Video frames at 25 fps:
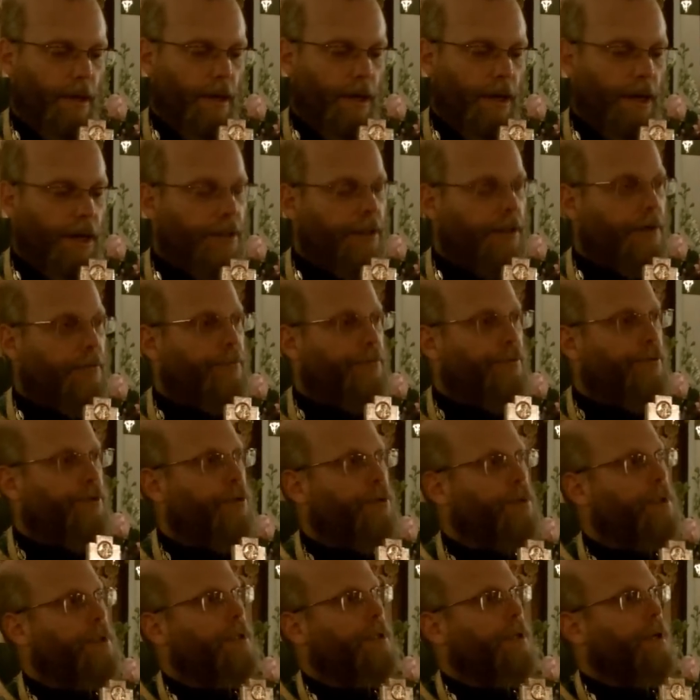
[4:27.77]
And the
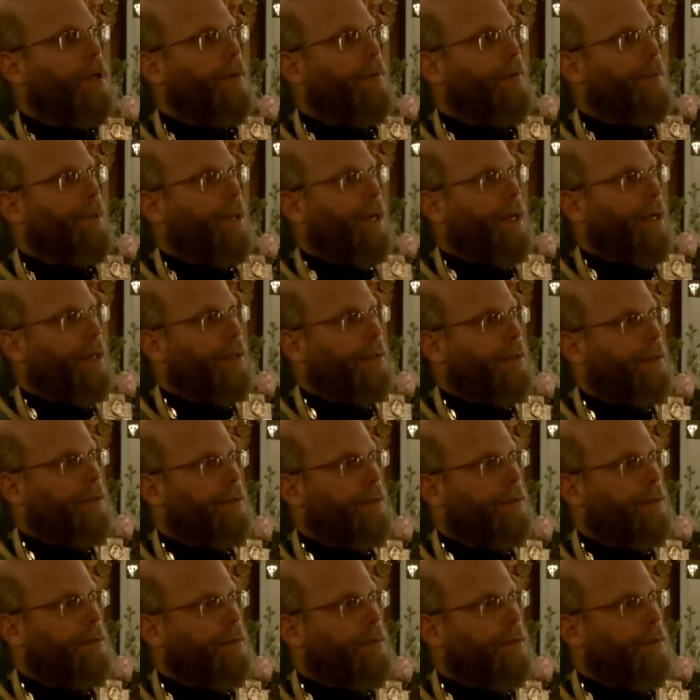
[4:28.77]
fruit of that
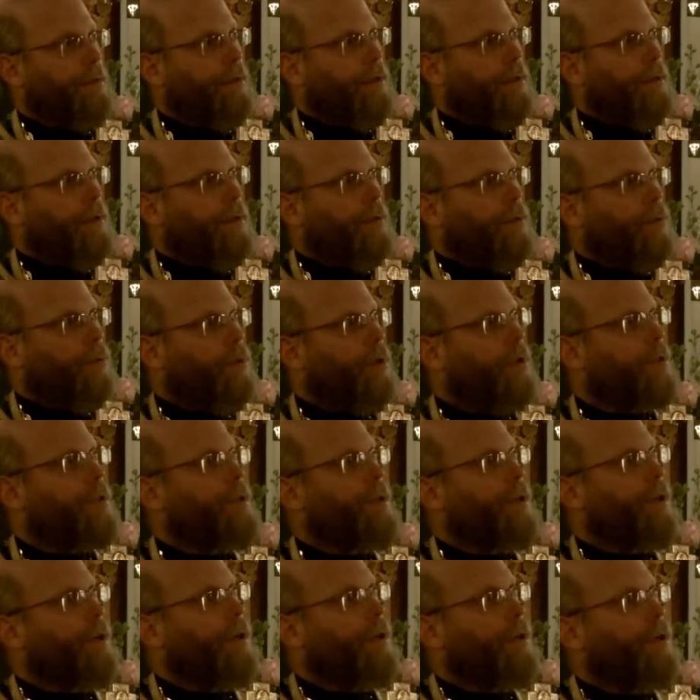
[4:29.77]
was
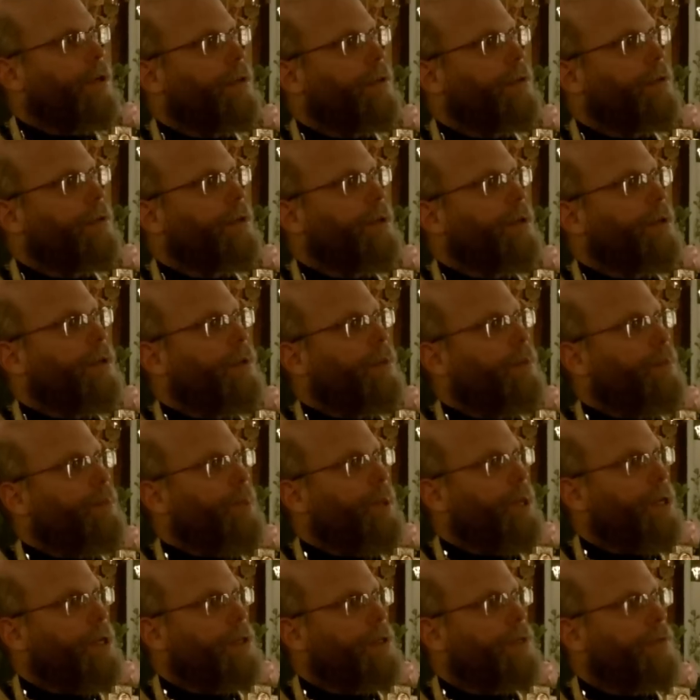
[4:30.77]
her
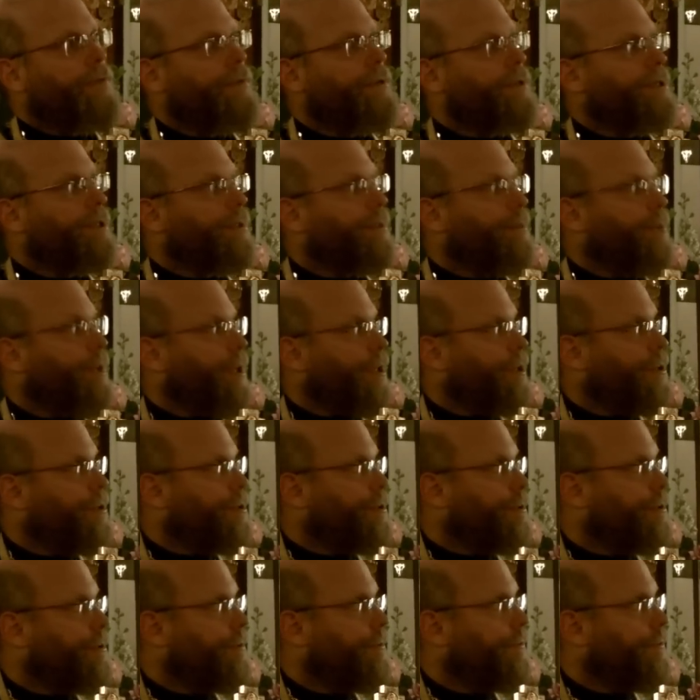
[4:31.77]
peaceful
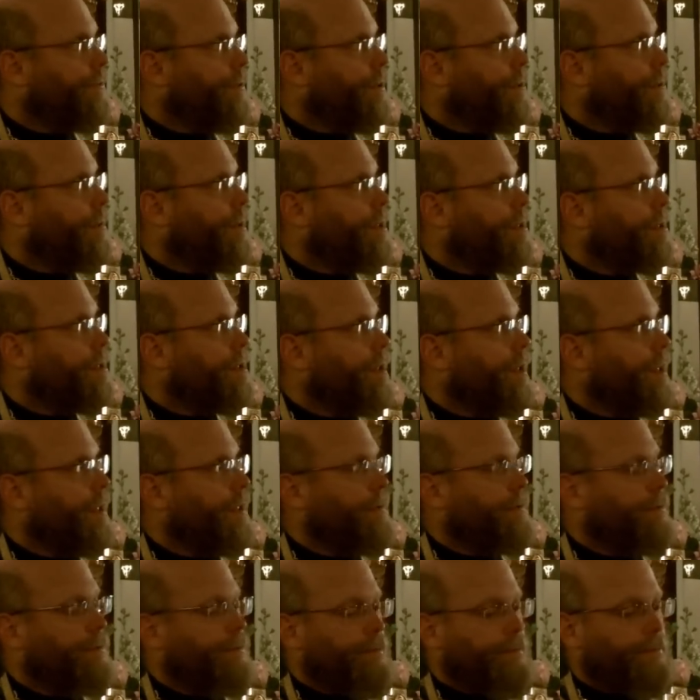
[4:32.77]
departure from this
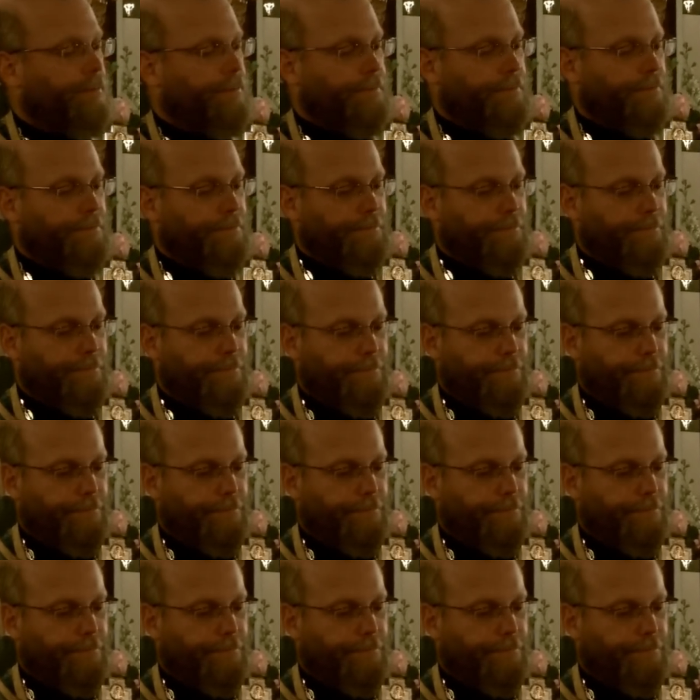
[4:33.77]
life.